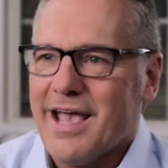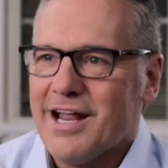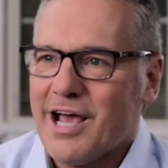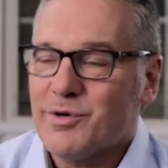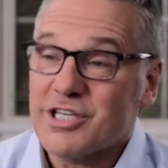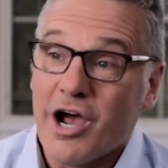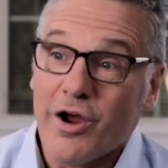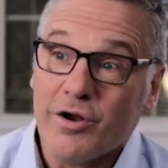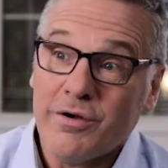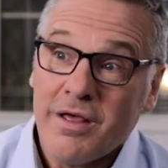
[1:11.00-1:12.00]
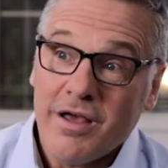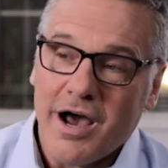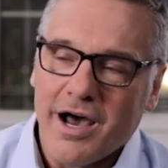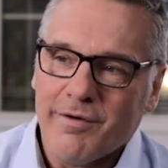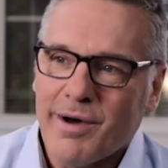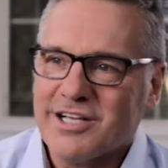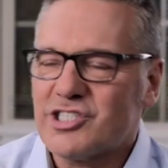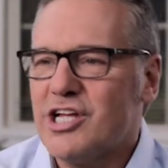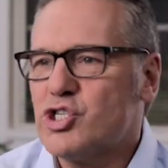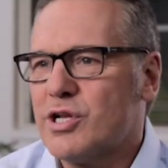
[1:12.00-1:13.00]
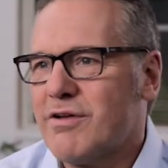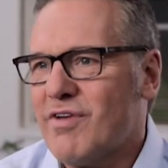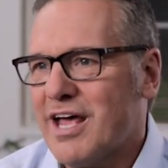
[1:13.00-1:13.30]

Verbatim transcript: and I was hired uh, by a station in